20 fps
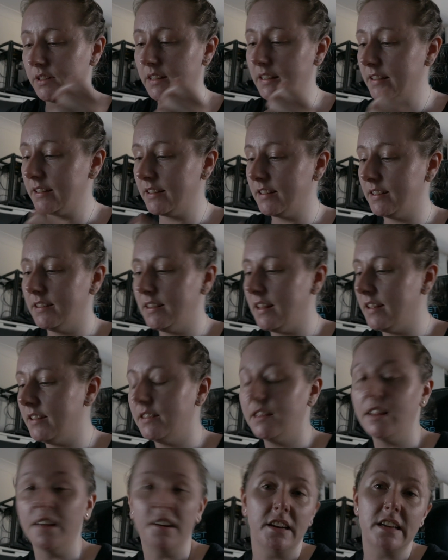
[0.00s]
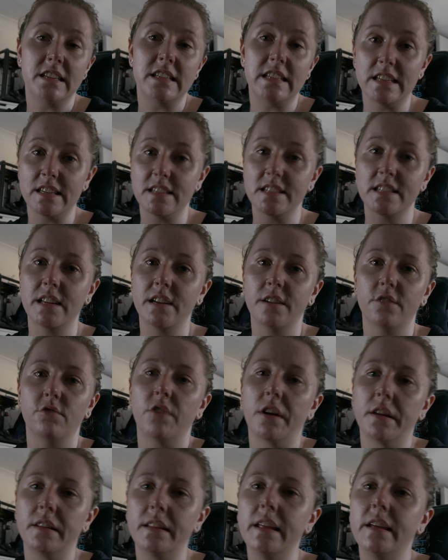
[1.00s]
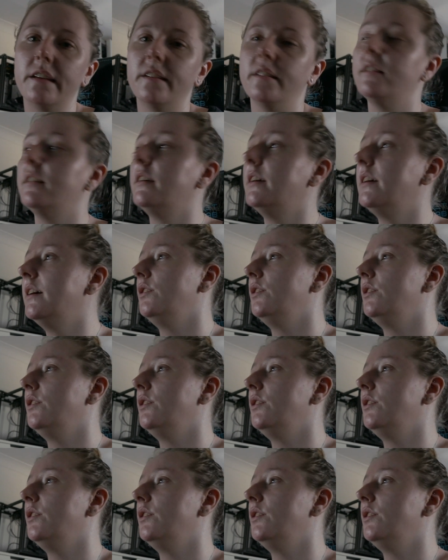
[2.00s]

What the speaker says: like the idea sitting right there.